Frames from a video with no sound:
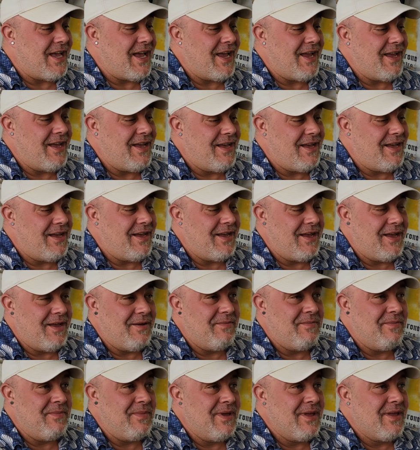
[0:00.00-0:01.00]
I uh,
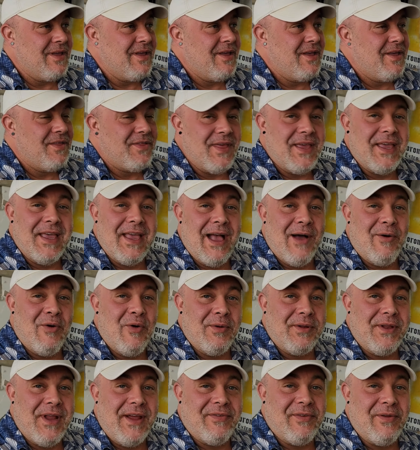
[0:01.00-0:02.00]
am thinking I
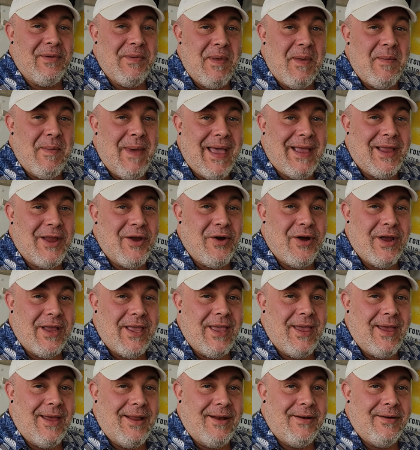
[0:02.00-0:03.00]
will definitely be back here
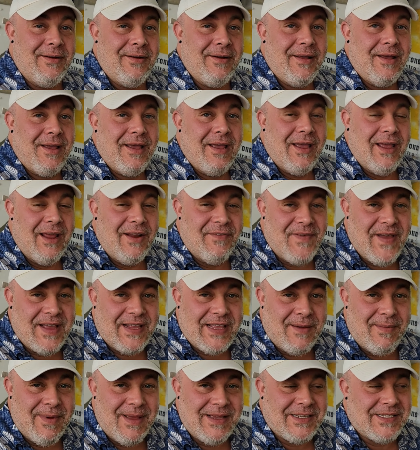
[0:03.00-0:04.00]
again. Yeah. In
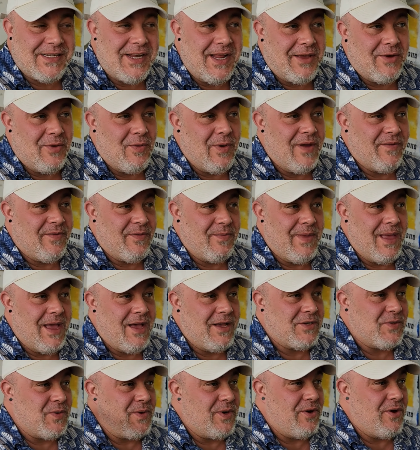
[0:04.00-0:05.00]
fact, I may sneak away from the
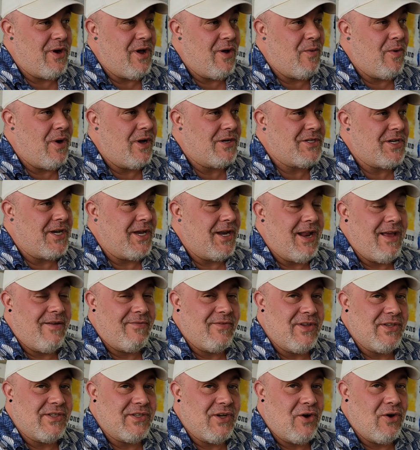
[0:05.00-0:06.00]
house when you're not watching and
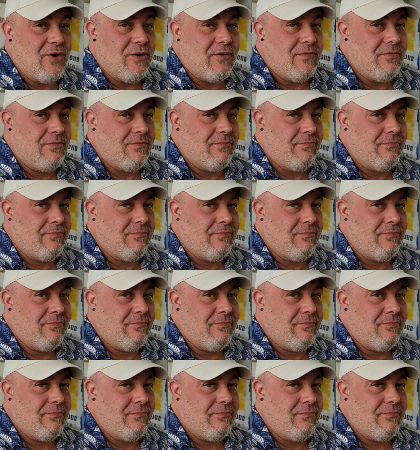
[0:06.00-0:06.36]
have dessert.